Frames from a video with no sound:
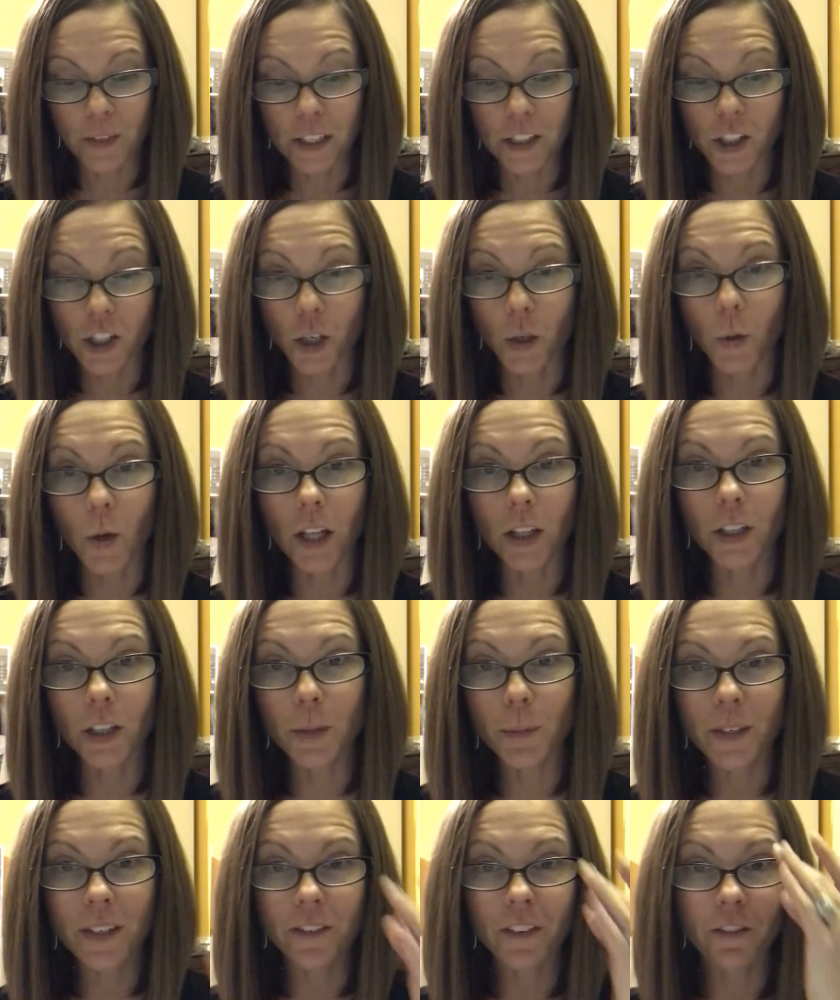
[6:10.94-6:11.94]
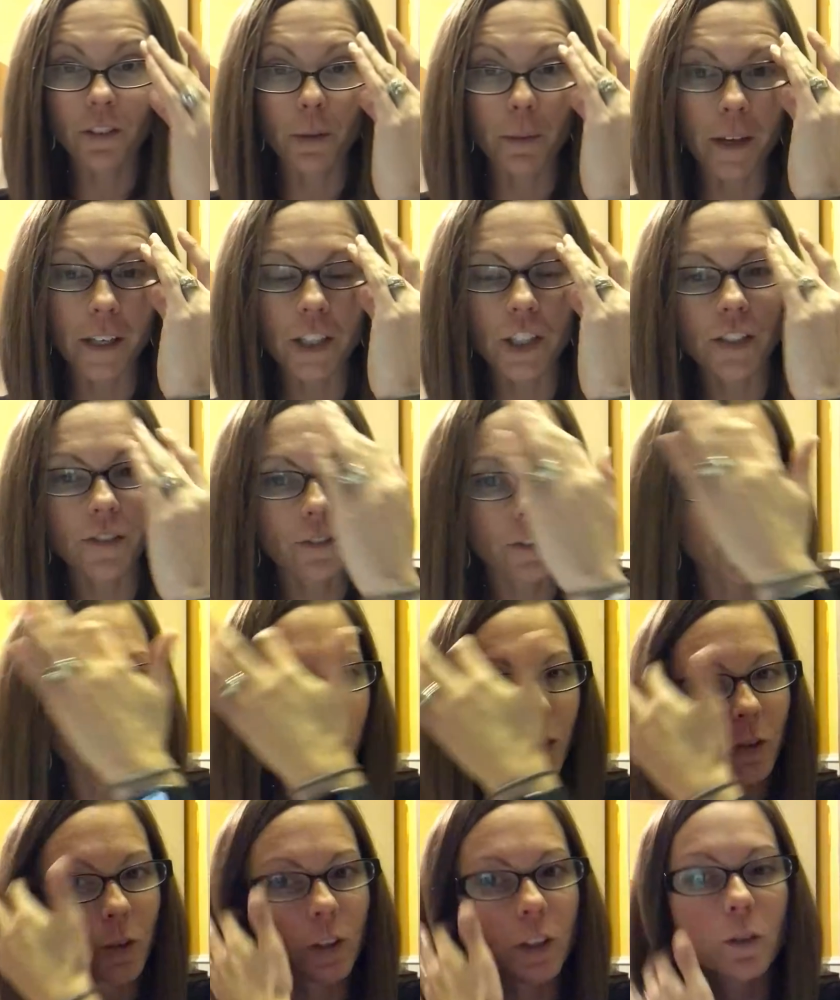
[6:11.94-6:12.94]
So a little bit of information for
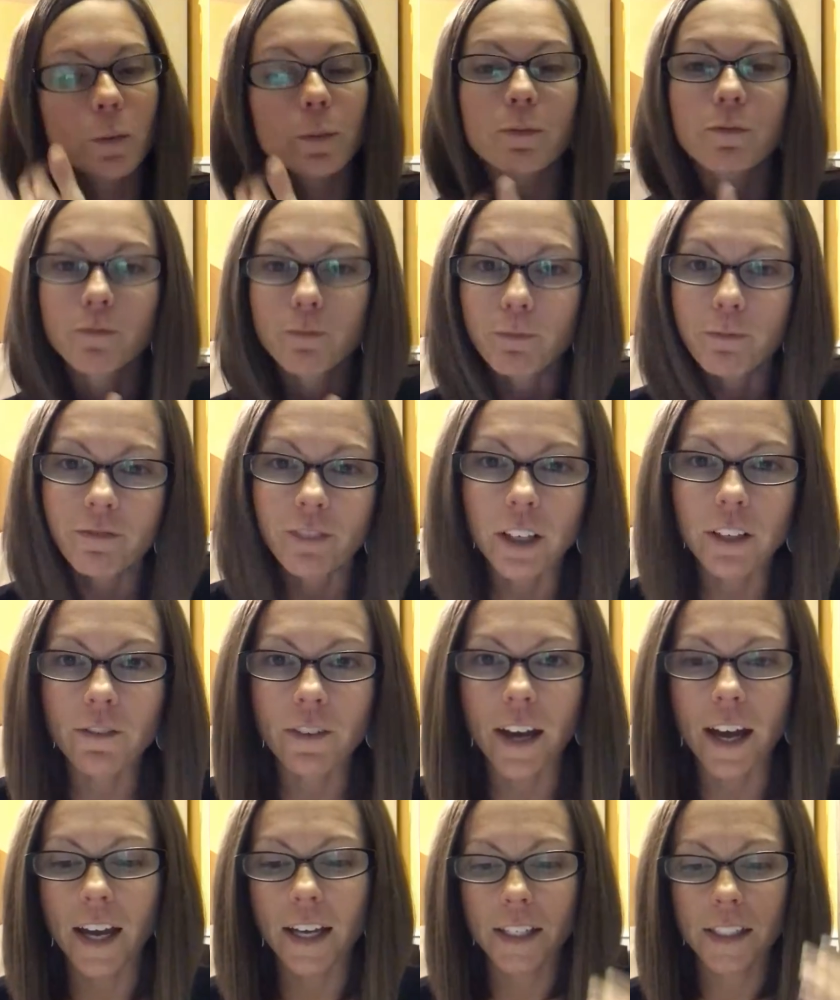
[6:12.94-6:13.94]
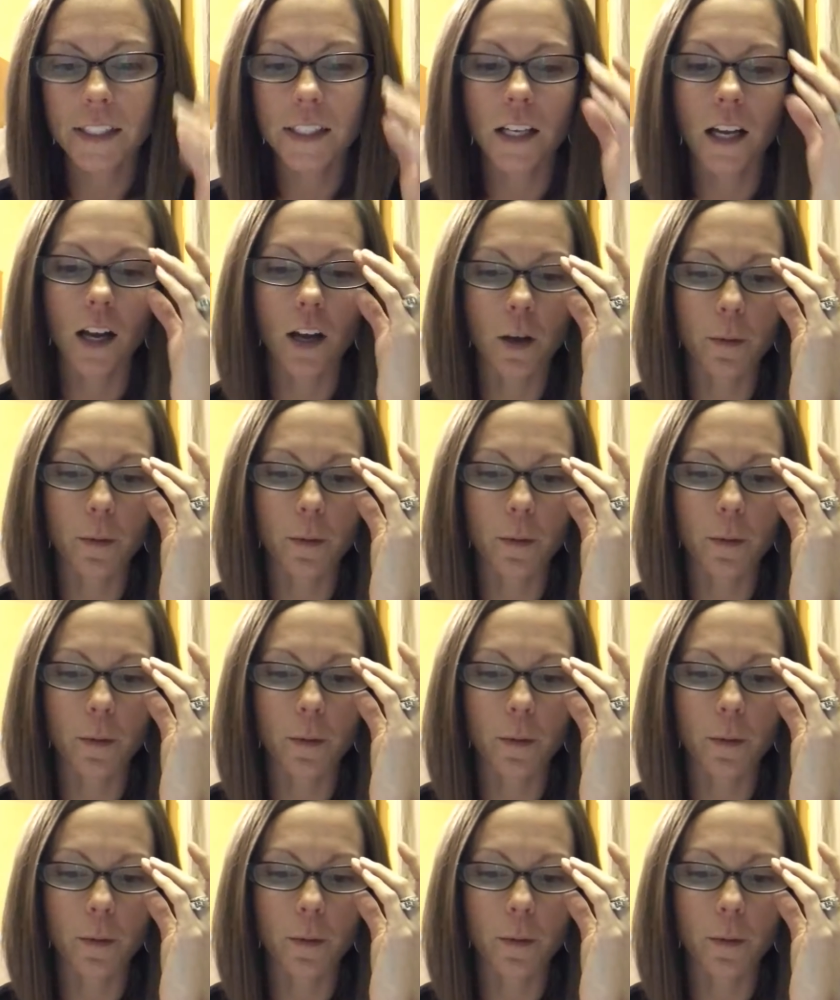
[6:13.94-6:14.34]
you, little fun facts.